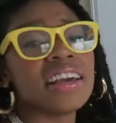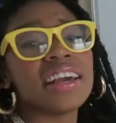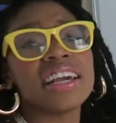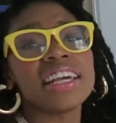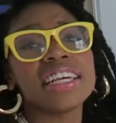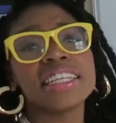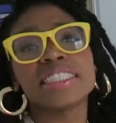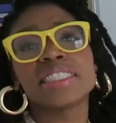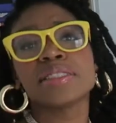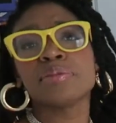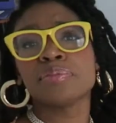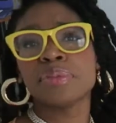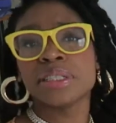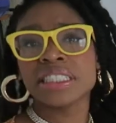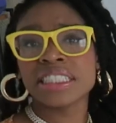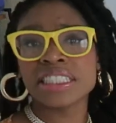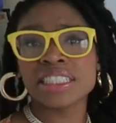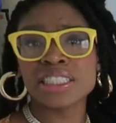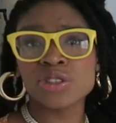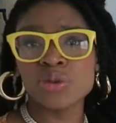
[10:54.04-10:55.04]
It's
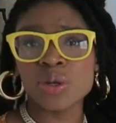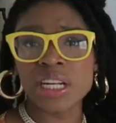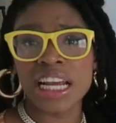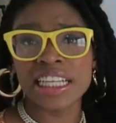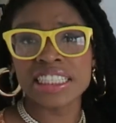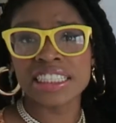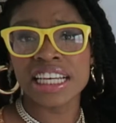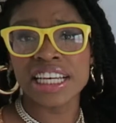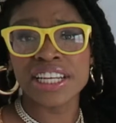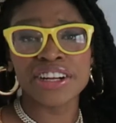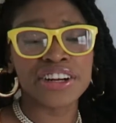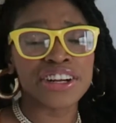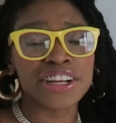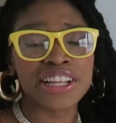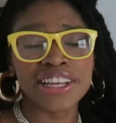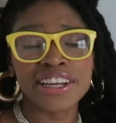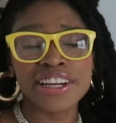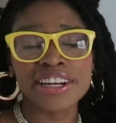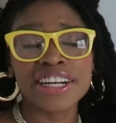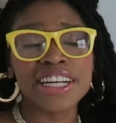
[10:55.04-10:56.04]
basically what I said
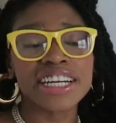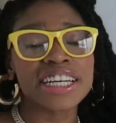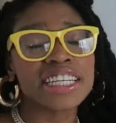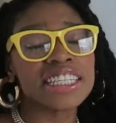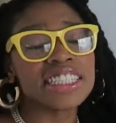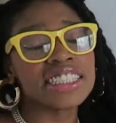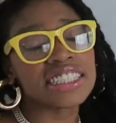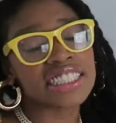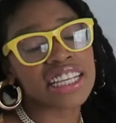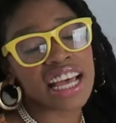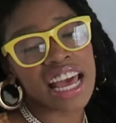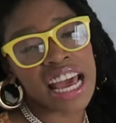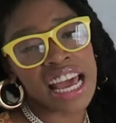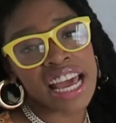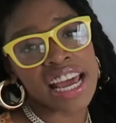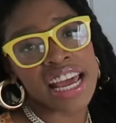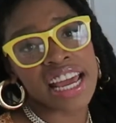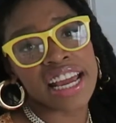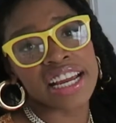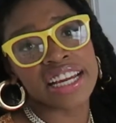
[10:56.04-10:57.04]
earlier. It's
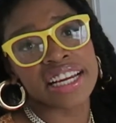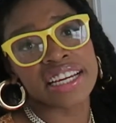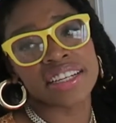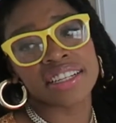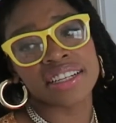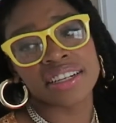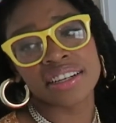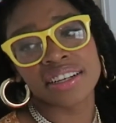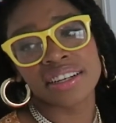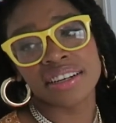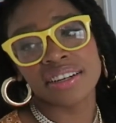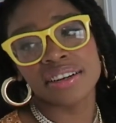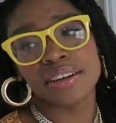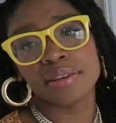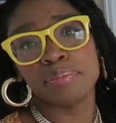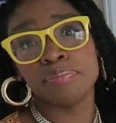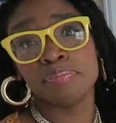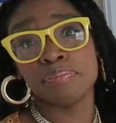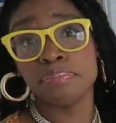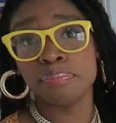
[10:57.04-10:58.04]
a
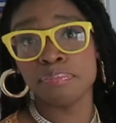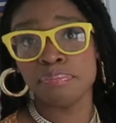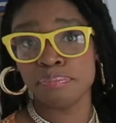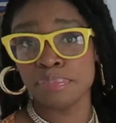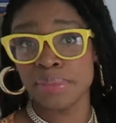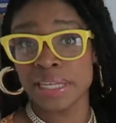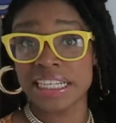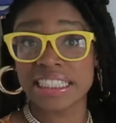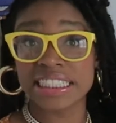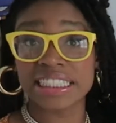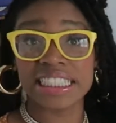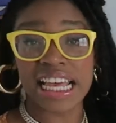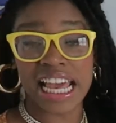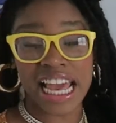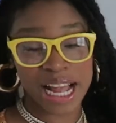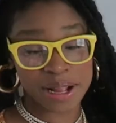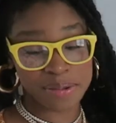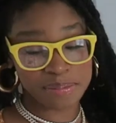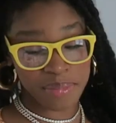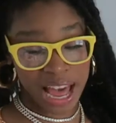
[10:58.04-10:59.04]
mix
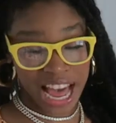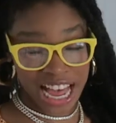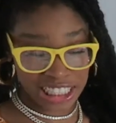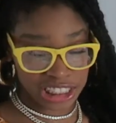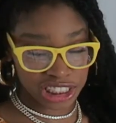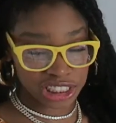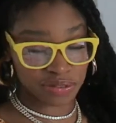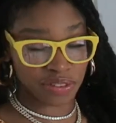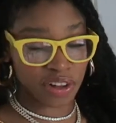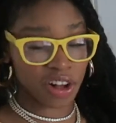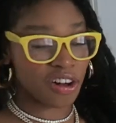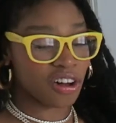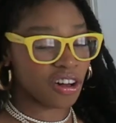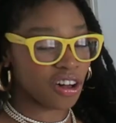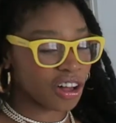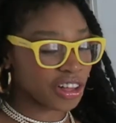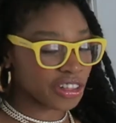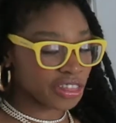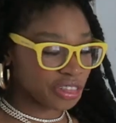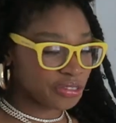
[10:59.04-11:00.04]
and match of
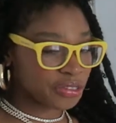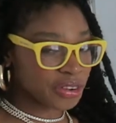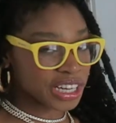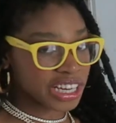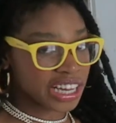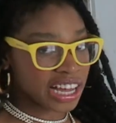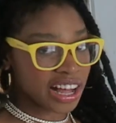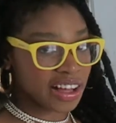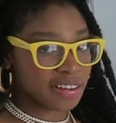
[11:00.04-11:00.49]
all three